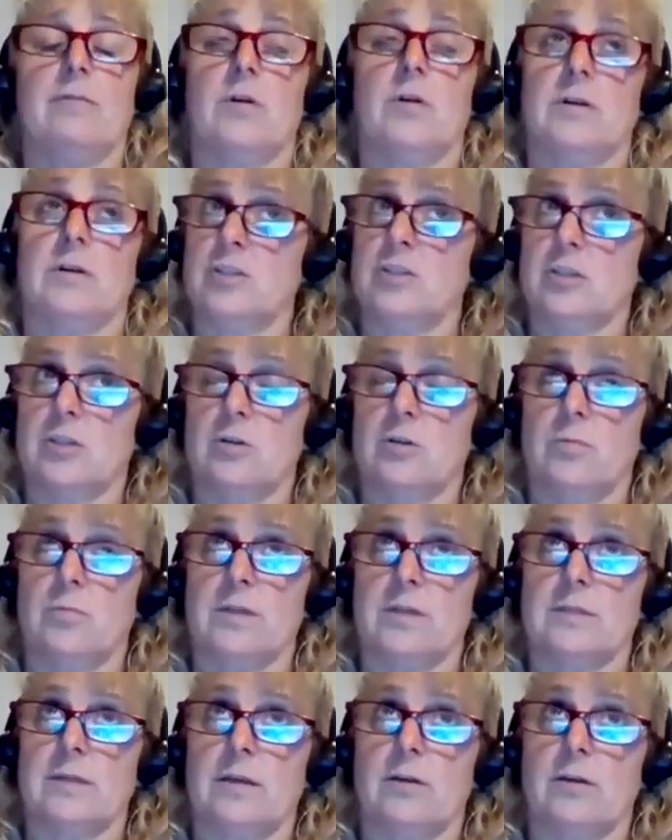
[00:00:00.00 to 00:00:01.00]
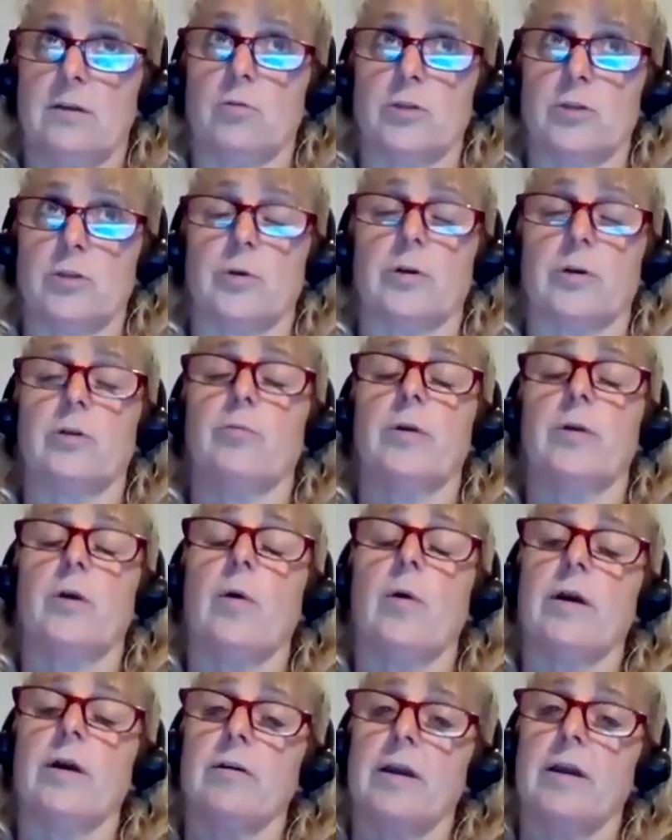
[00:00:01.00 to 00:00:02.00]
just don't want to say coursework,
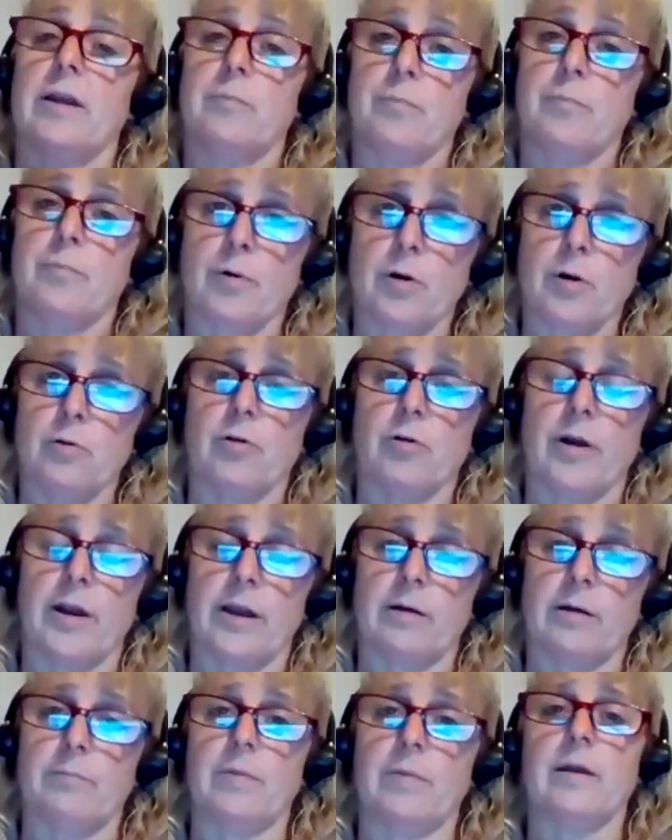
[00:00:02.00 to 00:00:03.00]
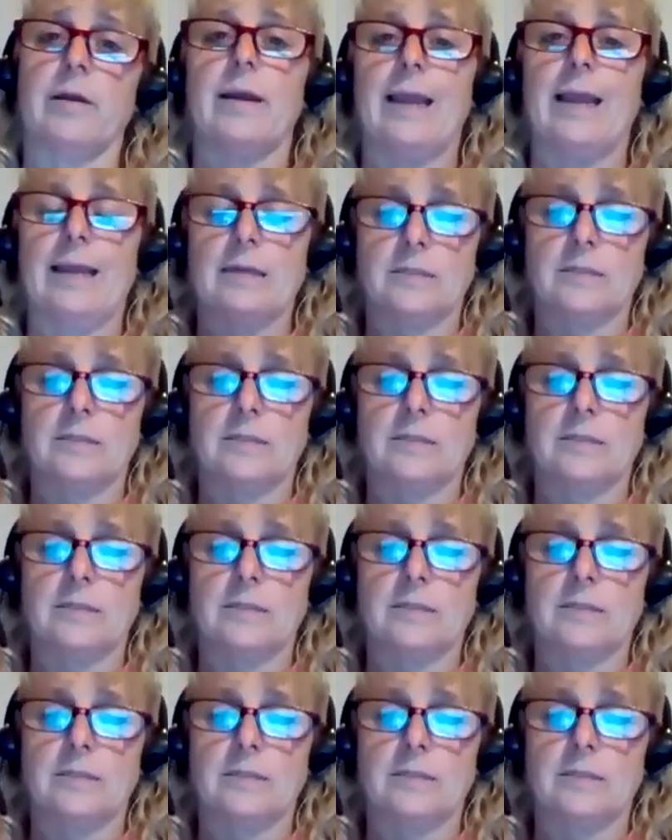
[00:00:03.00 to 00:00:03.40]
require a program and